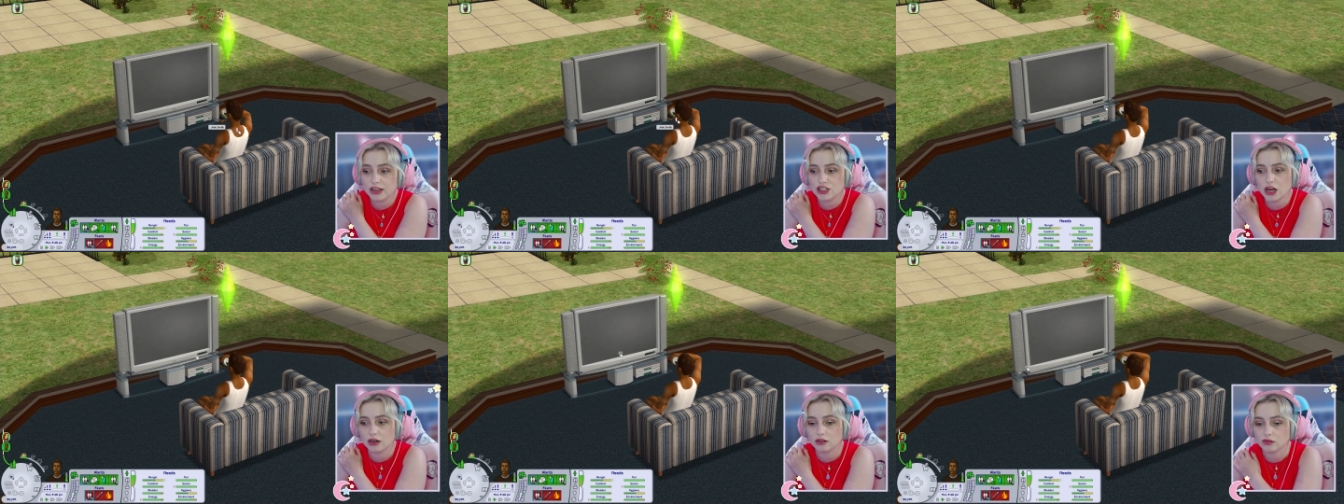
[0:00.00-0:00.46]

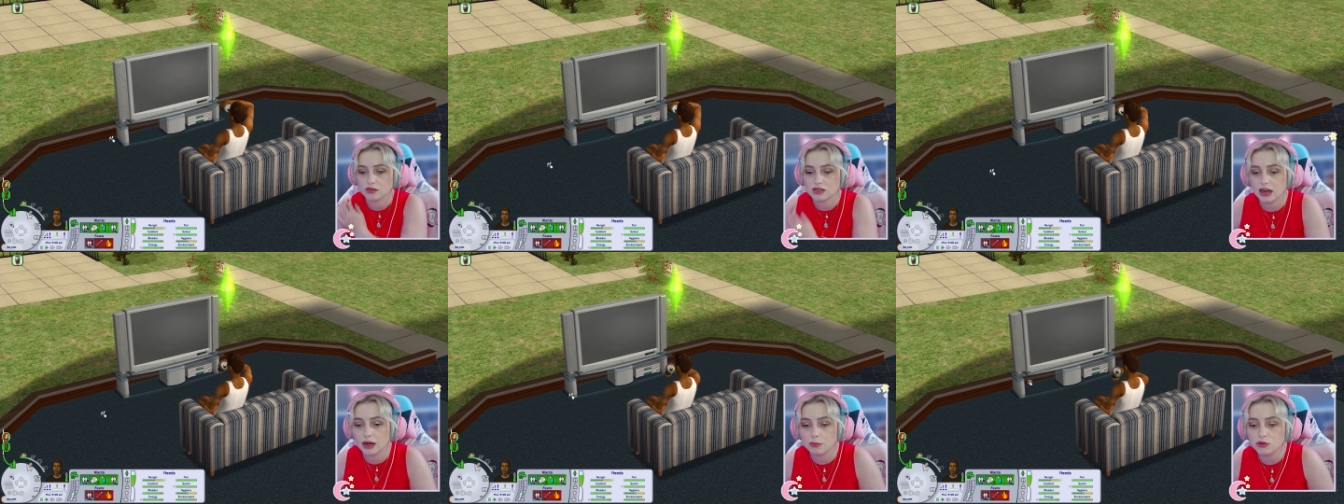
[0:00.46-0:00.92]
channels,
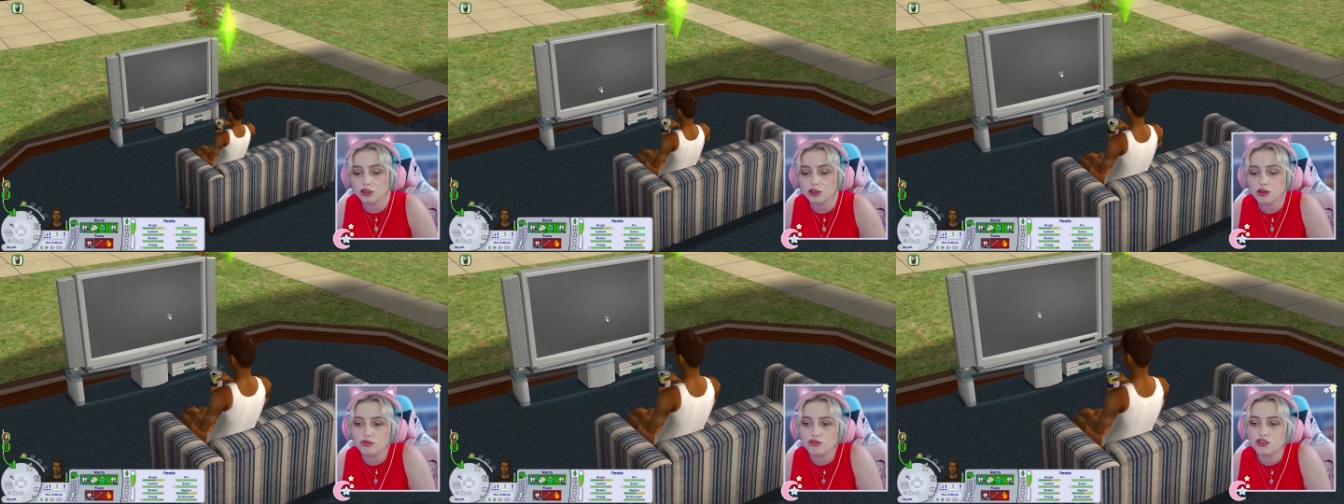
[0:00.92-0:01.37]
and I'm going to
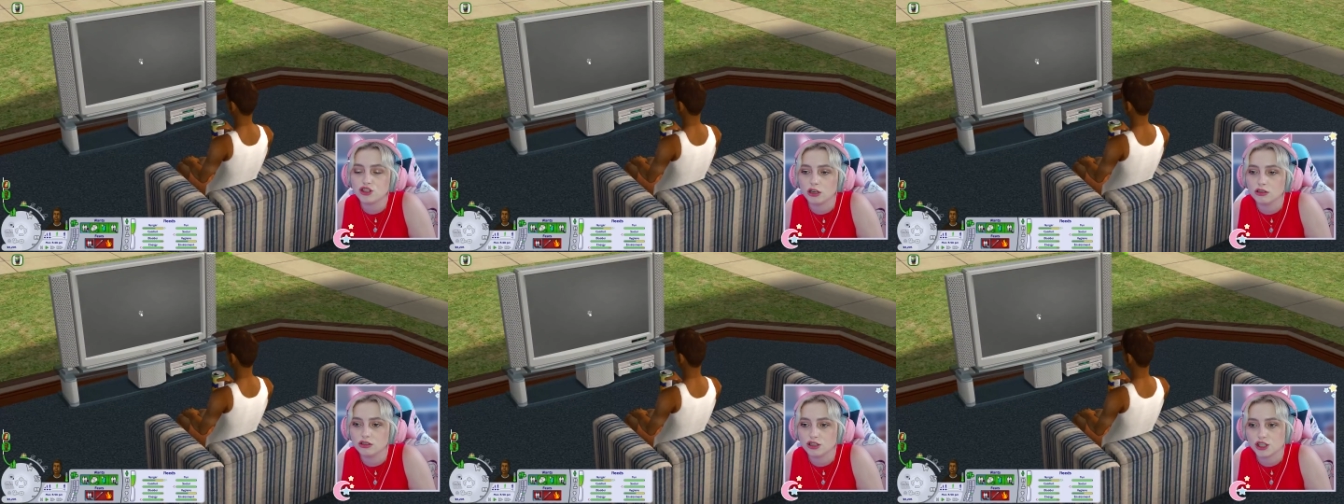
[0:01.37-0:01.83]
use
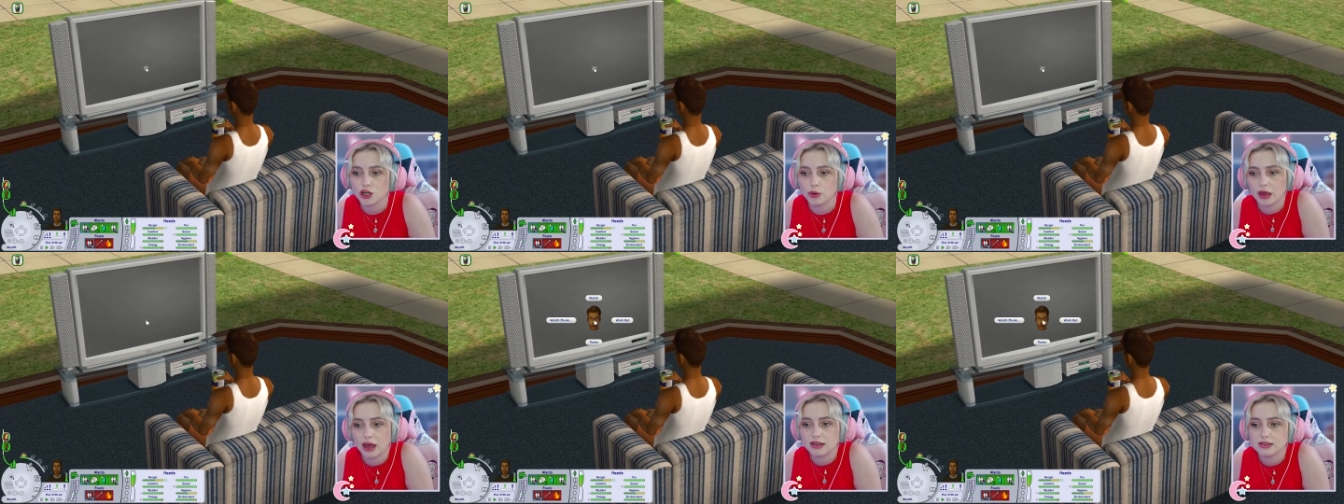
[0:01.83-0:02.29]
John to
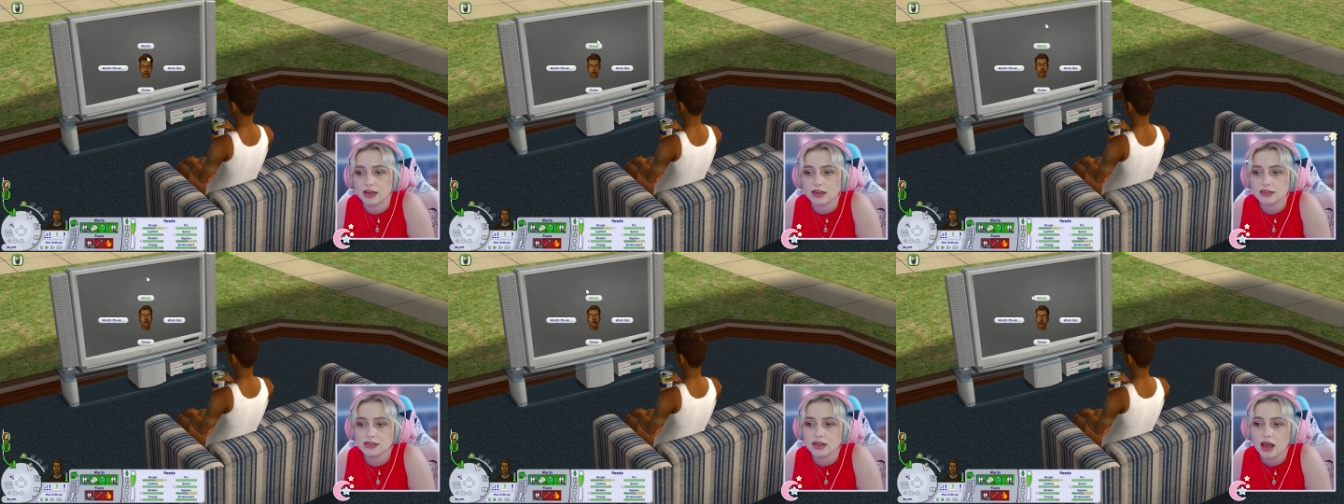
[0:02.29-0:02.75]
showcase
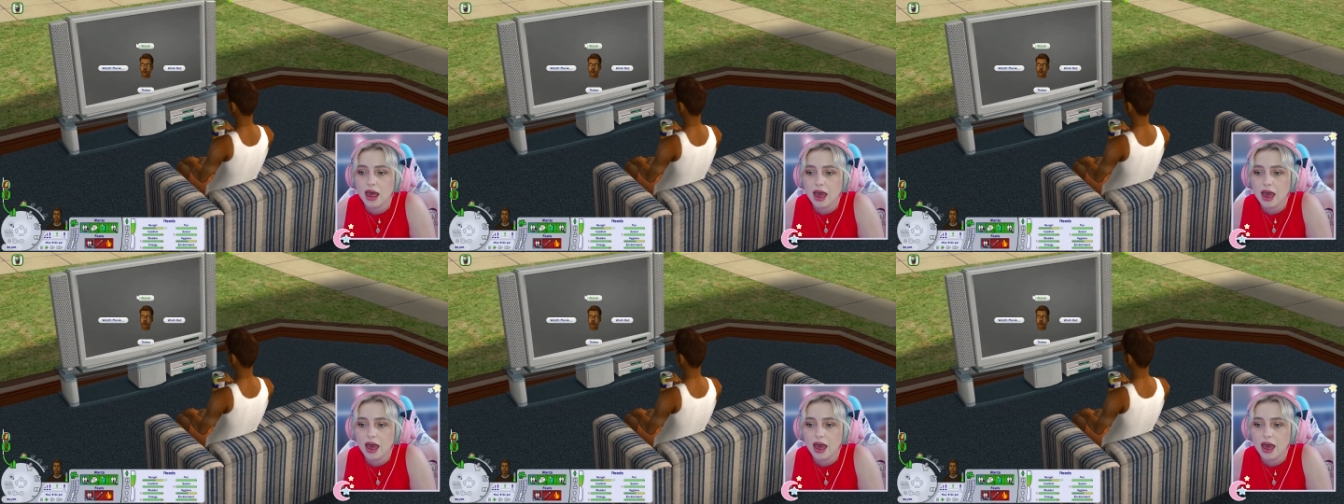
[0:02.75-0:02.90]
this.